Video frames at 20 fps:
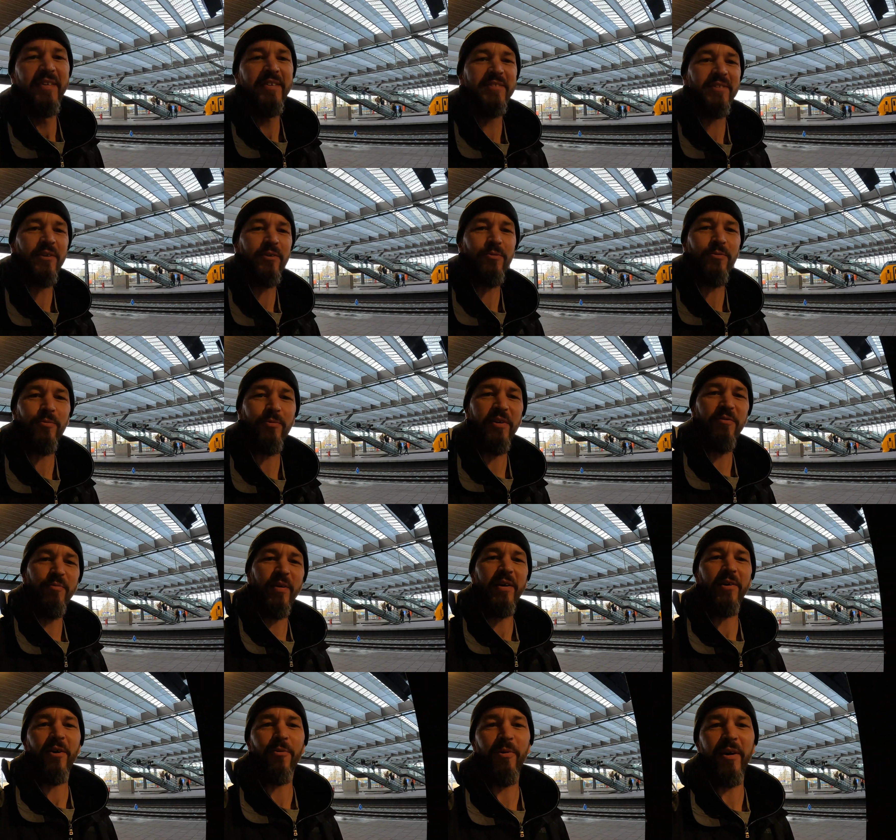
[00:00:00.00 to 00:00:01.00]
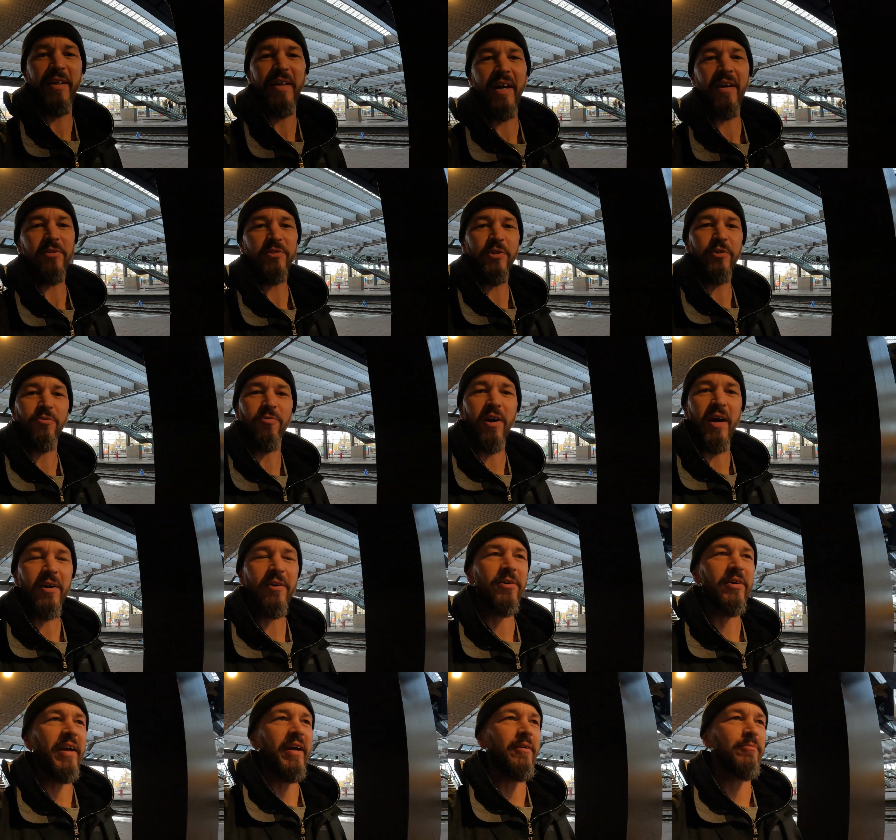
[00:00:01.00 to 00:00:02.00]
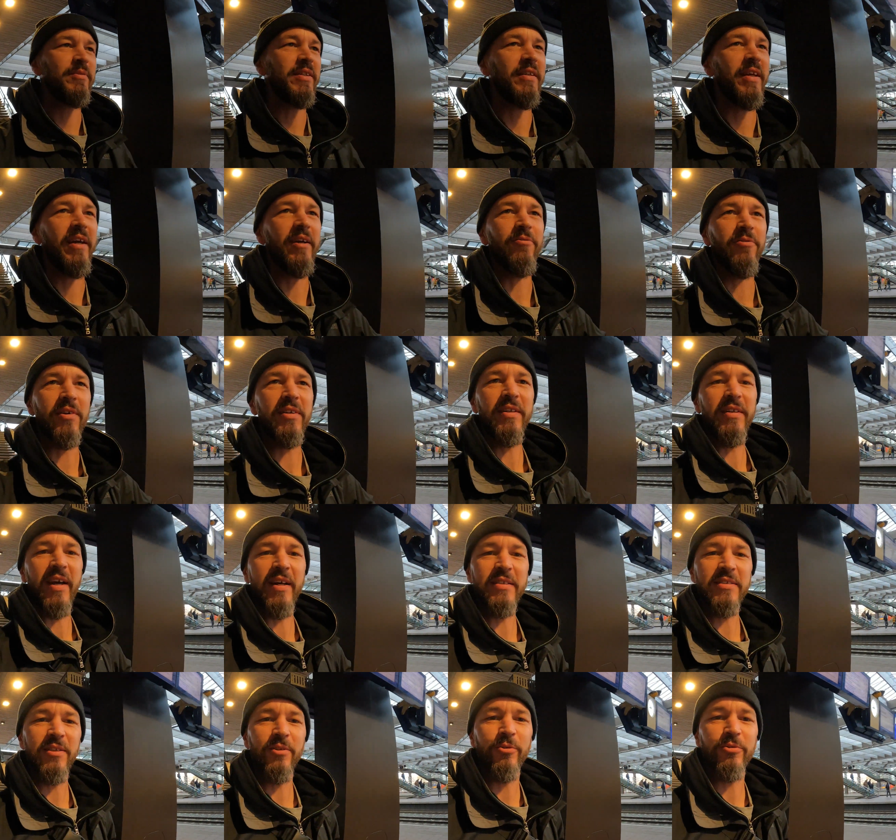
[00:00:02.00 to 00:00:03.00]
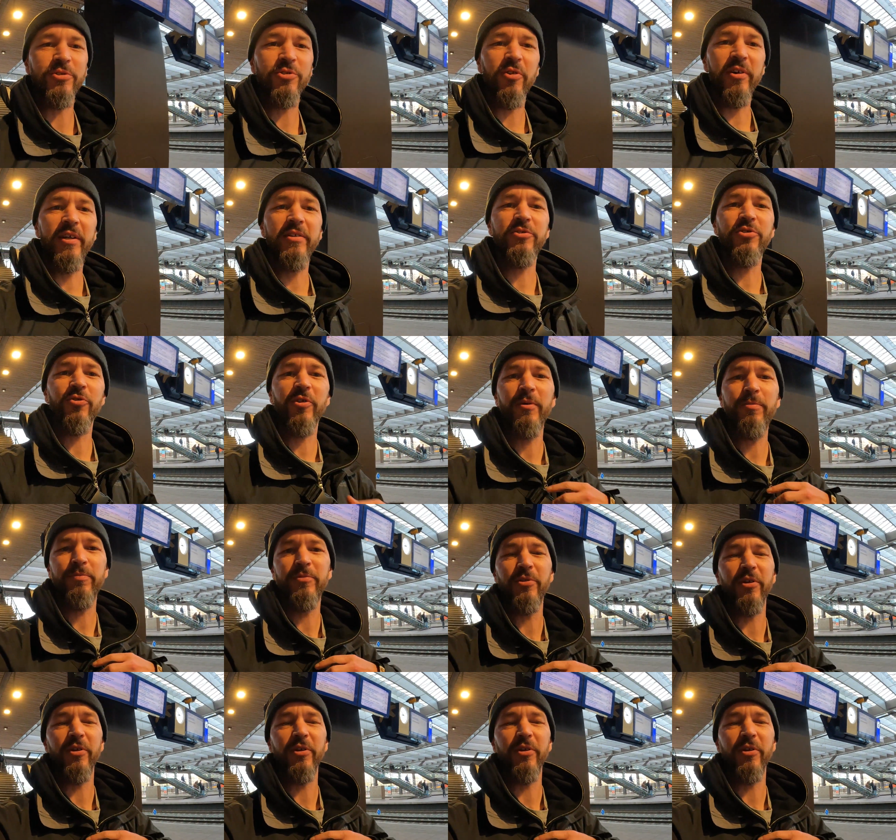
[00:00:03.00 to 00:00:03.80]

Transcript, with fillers: So we've made our way down to Rotterdam today. Really nice little train trip.